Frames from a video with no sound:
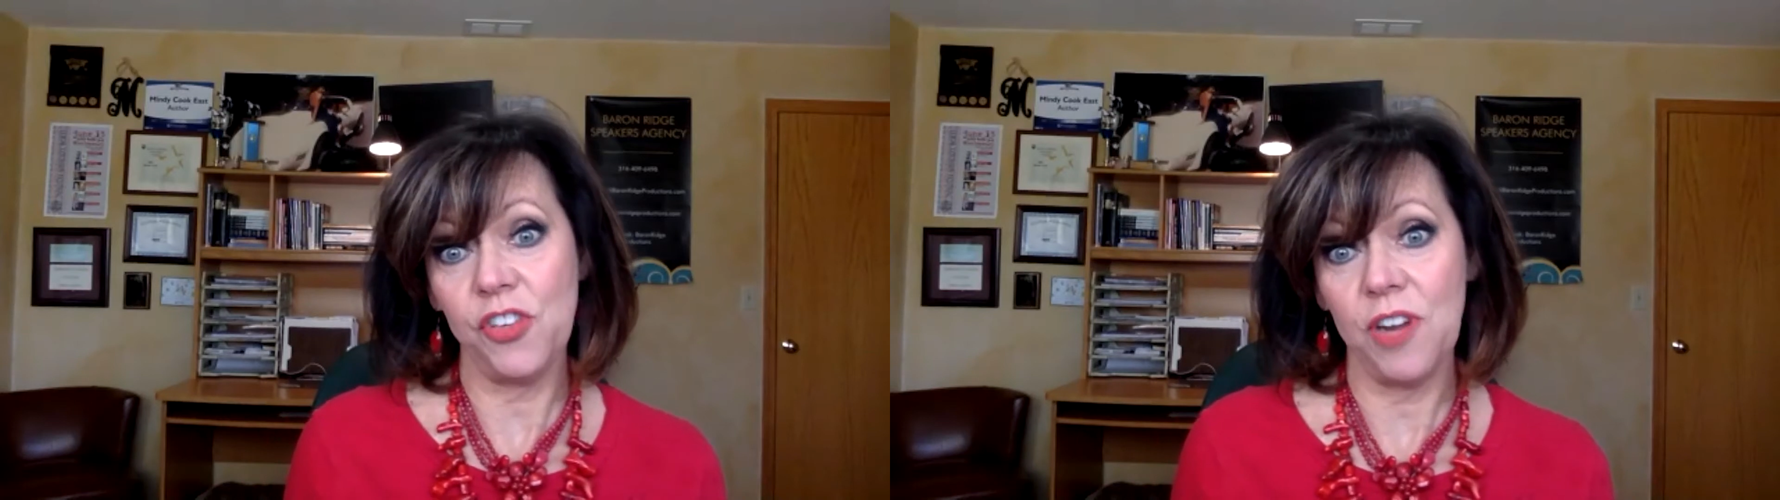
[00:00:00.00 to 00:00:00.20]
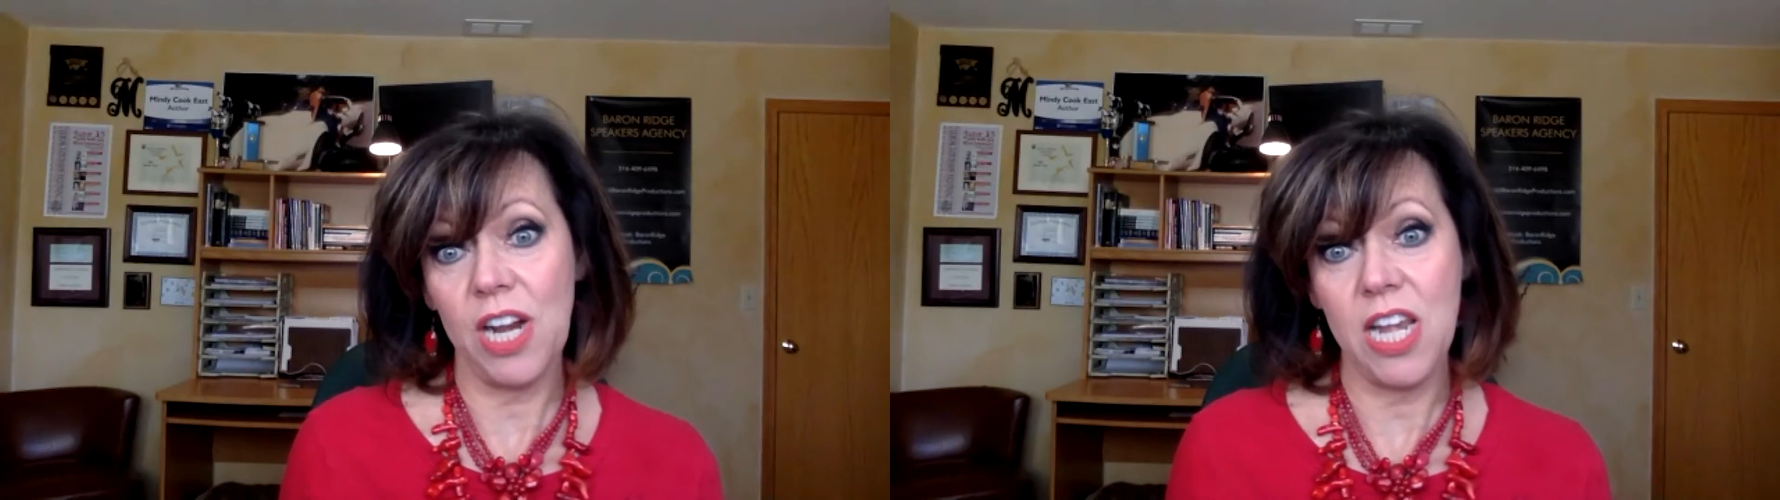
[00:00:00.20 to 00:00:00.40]

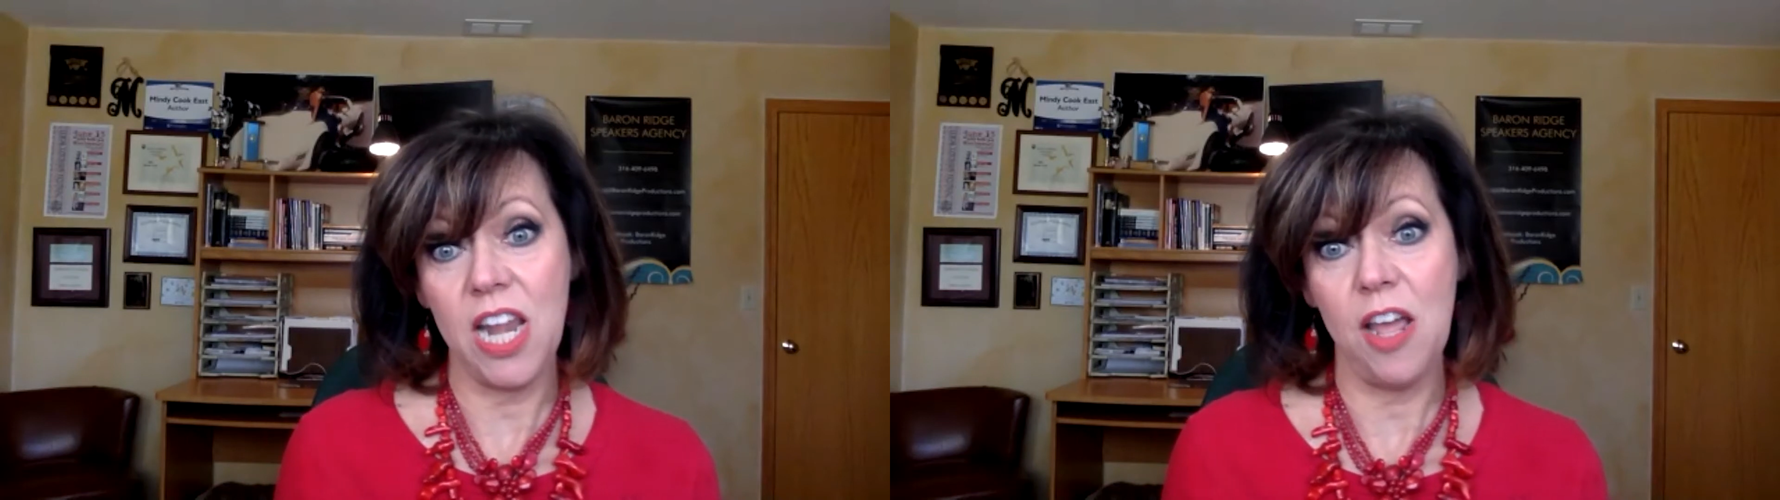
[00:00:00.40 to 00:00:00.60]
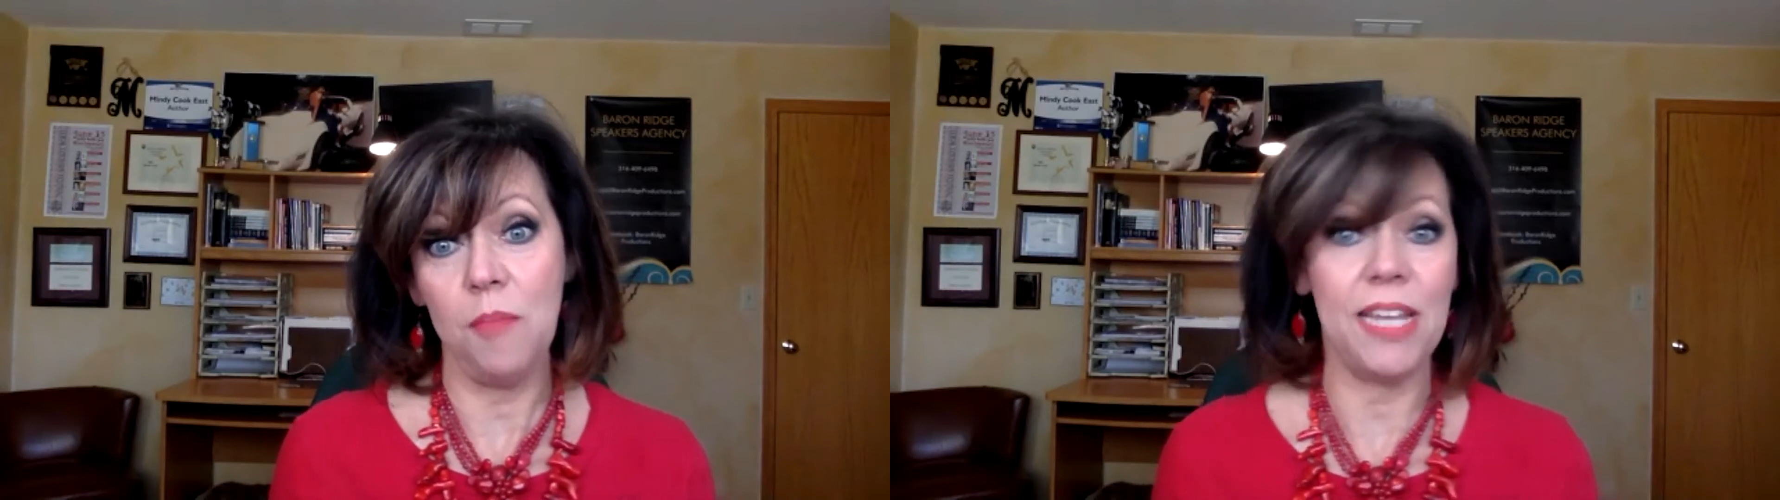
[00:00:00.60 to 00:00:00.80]
right
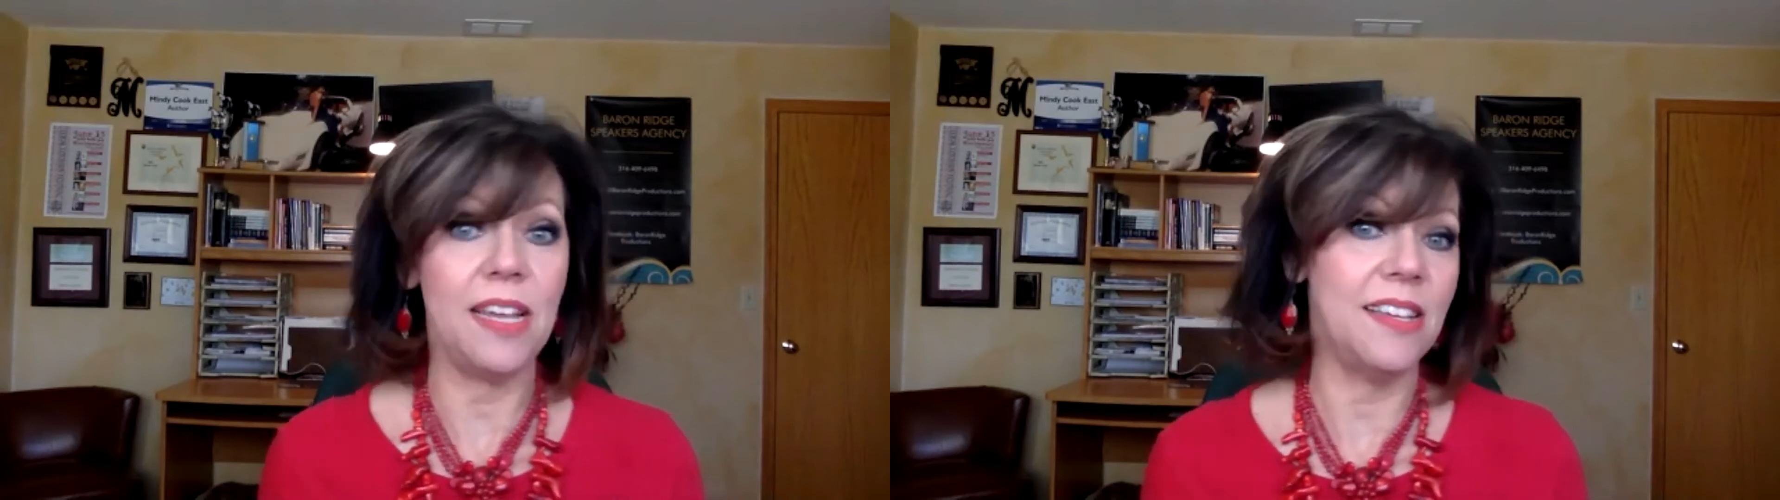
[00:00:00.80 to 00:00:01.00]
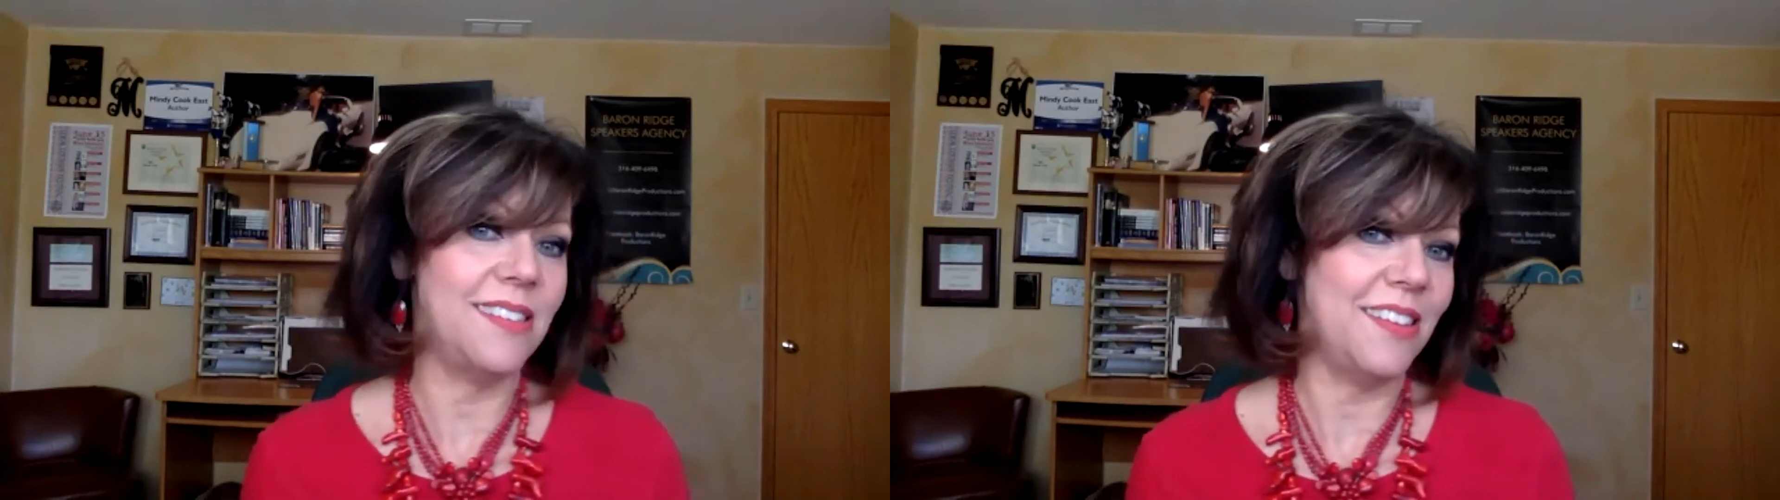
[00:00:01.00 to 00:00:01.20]
now
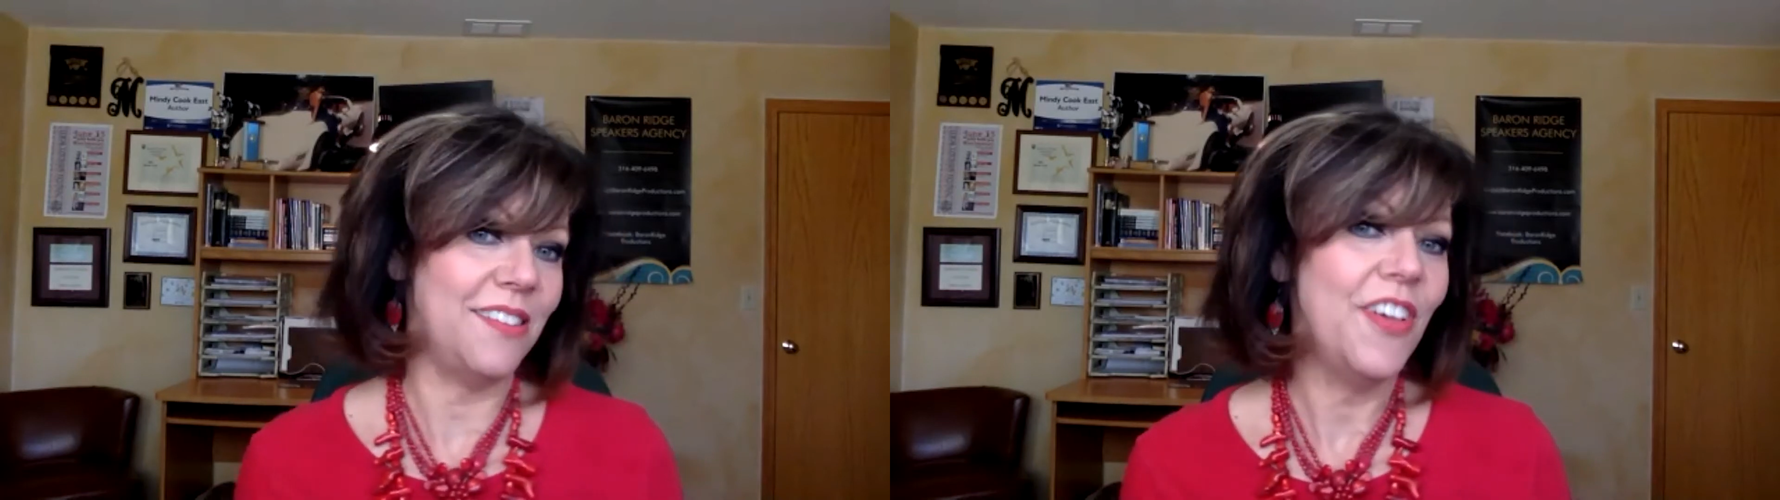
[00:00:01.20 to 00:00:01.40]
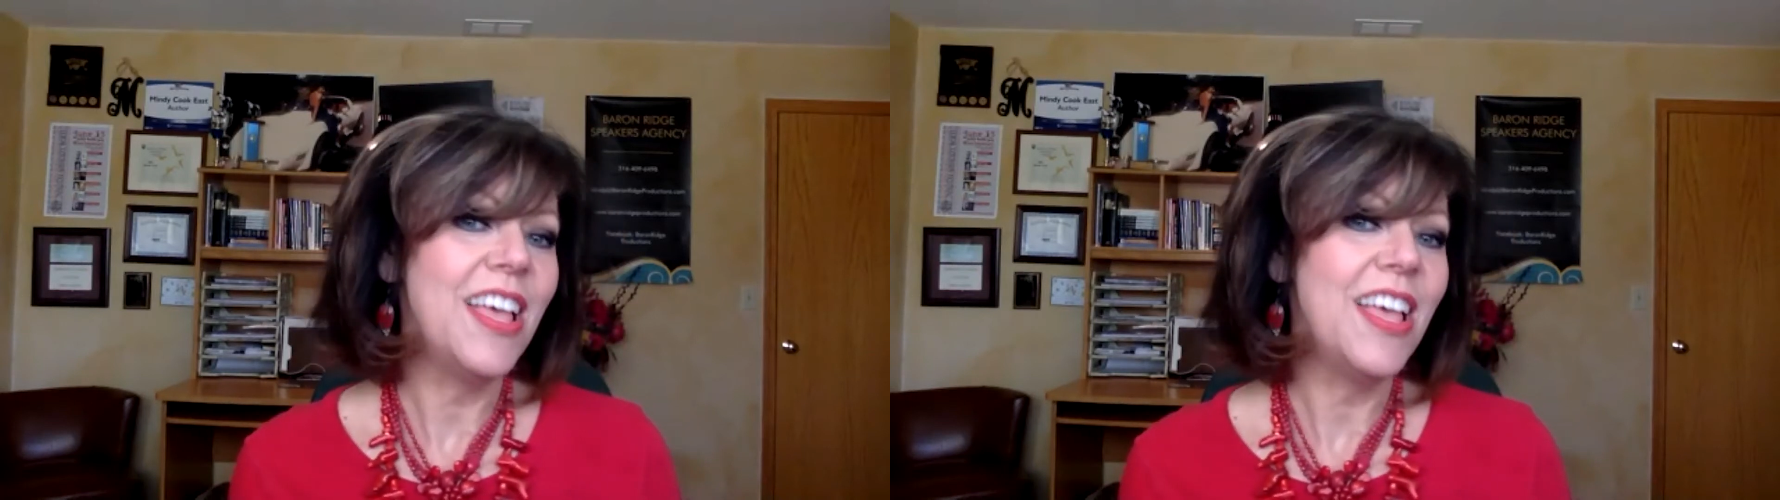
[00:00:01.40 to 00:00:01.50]
because of